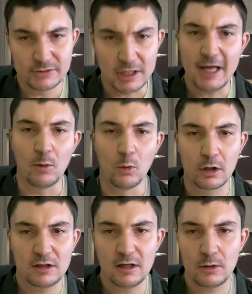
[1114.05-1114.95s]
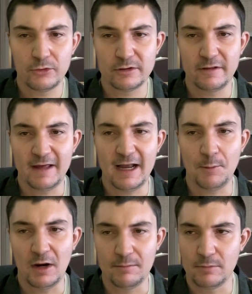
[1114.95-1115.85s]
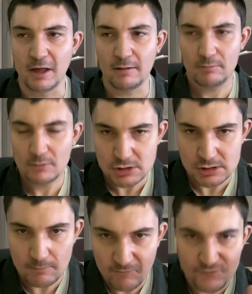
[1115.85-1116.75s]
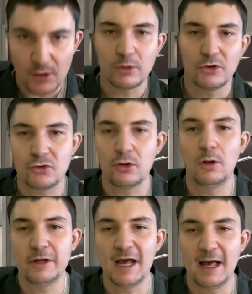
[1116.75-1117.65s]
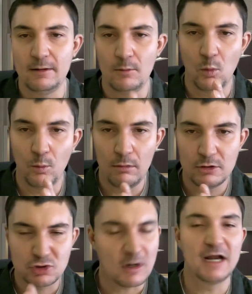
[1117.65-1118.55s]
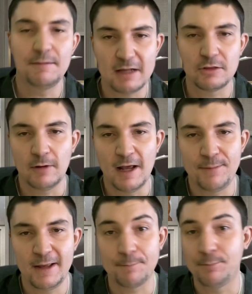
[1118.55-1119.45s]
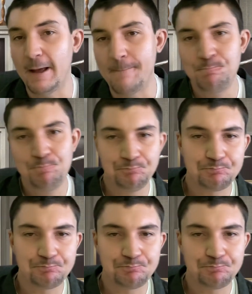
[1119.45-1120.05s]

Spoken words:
There's a lot of work that goes into that. I want to just focus slowly on trying to make the right pick. But,